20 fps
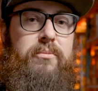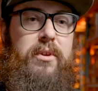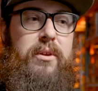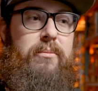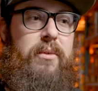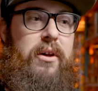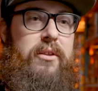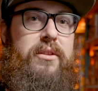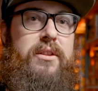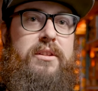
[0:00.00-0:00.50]
me
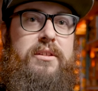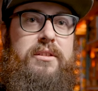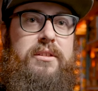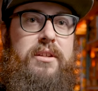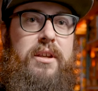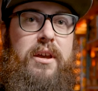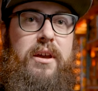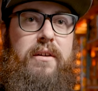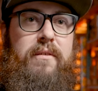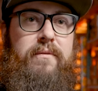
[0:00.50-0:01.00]
about this
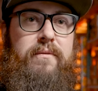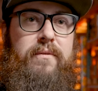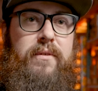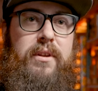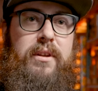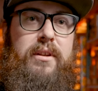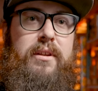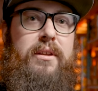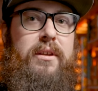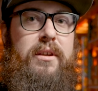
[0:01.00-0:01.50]
stuff.
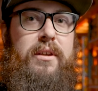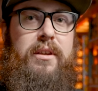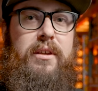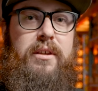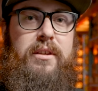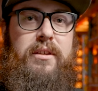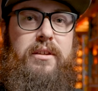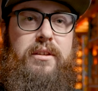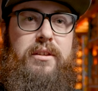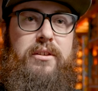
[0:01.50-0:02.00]
And,
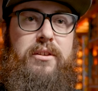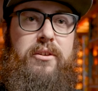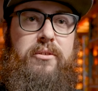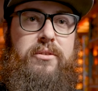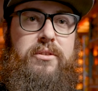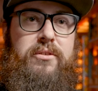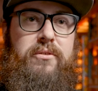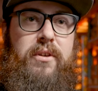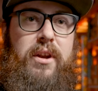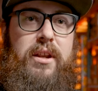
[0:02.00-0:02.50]
you
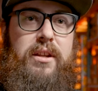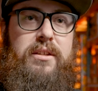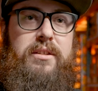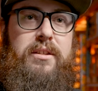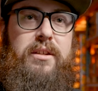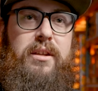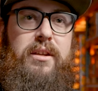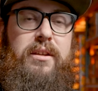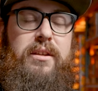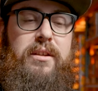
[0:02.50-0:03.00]
know, it's great
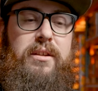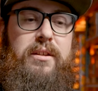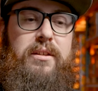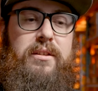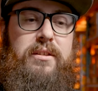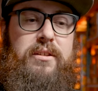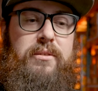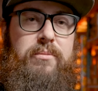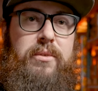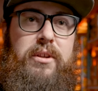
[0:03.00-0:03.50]
to,
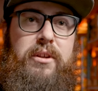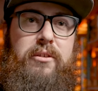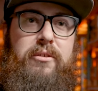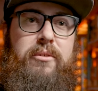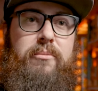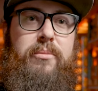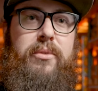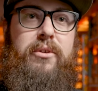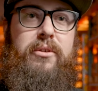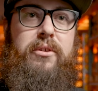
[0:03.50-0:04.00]
to be
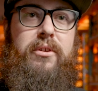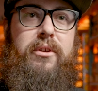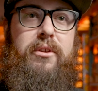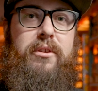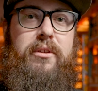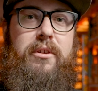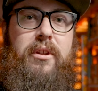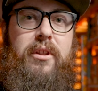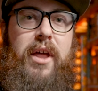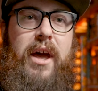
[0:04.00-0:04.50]
able to build a,
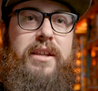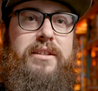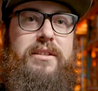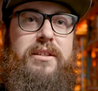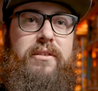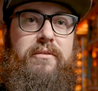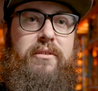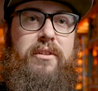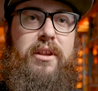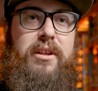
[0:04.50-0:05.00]
a
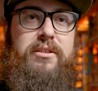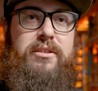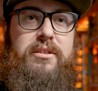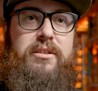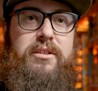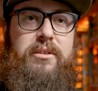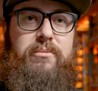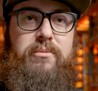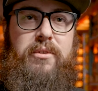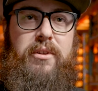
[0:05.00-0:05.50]
lasting
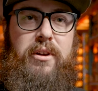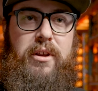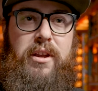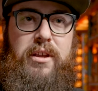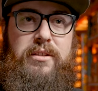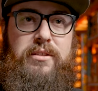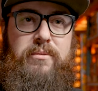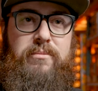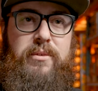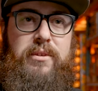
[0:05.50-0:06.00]
relationship with our
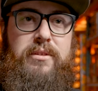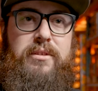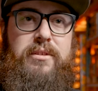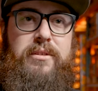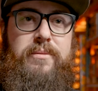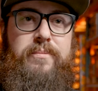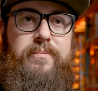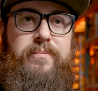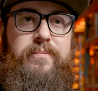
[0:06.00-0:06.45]
customers.